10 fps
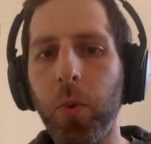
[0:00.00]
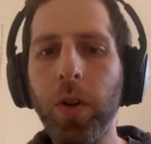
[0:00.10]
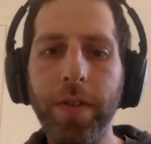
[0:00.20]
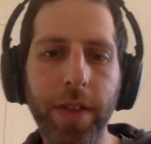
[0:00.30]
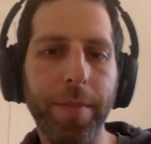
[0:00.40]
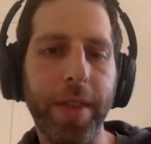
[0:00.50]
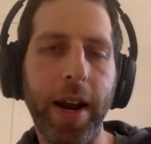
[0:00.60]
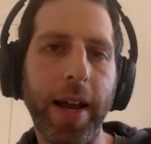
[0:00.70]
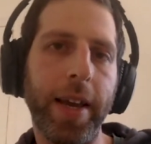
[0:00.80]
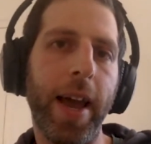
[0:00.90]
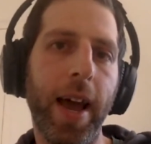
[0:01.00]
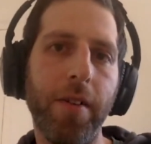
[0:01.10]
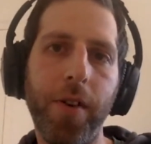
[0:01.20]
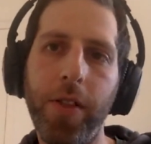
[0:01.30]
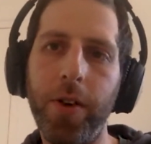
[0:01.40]
rule of thumb that I
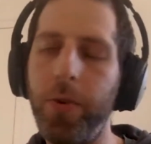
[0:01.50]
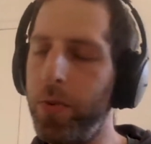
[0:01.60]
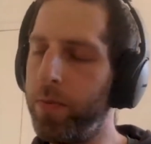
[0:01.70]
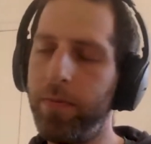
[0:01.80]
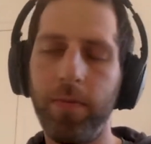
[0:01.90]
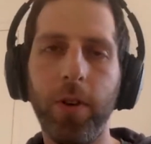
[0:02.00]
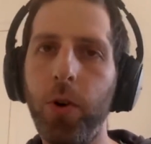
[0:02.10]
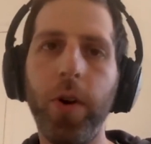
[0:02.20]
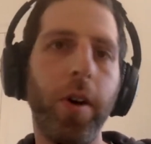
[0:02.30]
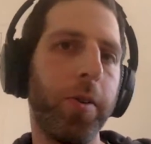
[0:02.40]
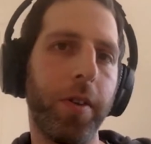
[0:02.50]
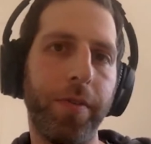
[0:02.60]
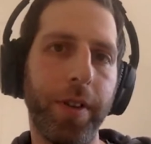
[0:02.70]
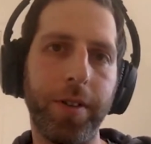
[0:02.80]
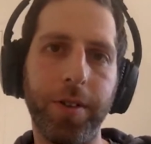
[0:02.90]
have, although who knows
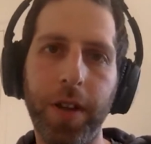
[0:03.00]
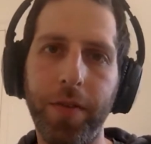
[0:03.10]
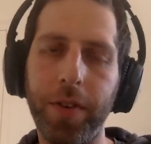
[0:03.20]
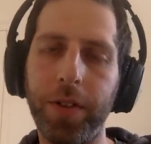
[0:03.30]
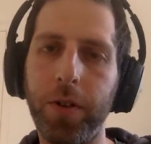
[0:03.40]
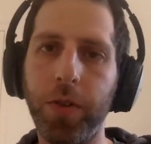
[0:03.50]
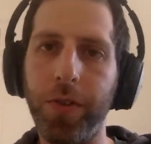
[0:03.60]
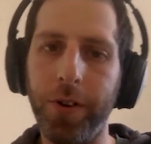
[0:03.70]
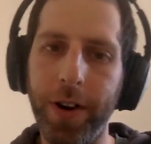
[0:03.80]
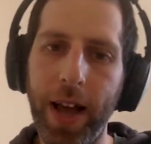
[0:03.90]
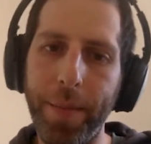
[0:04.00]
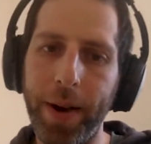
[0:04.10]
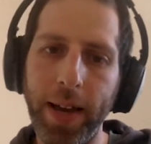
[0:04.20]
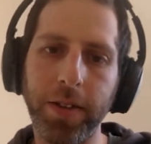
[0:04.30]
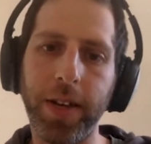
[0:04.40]
if it's useful or not, but
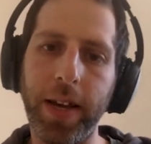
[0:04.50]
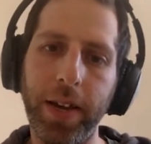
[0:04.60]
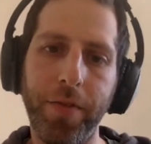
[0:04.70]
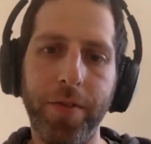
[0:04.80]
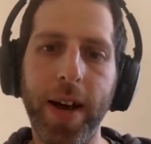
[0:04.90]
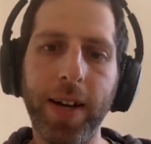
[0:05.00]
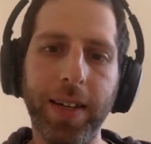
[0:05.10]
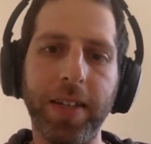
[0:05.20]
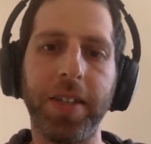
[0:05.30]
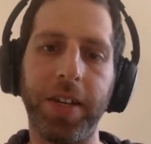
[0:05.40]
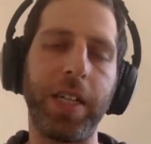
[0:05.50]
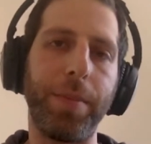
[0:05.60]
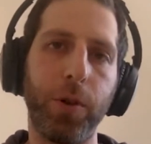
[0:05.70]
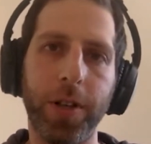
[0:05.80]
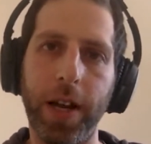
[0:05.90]
I say if you've got at least
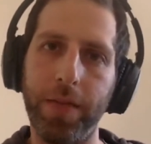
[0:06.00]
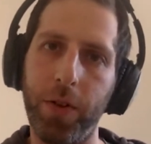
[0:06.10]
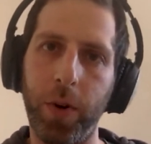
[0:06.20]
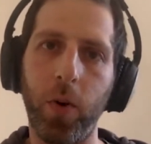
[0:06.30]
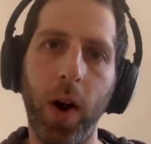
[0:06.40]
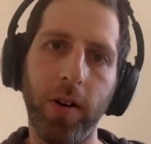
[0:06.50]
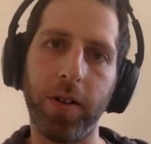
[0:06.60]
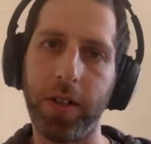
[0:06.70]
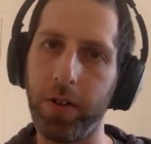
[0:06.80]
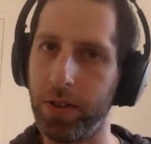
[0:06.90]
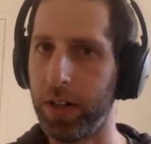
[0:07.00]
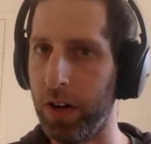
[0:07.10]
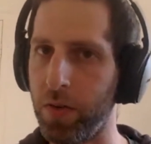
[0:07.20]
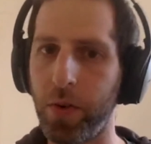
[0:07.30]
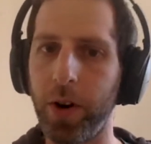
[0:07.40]
60% of the required skills, then
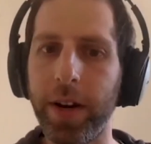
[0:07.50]
go for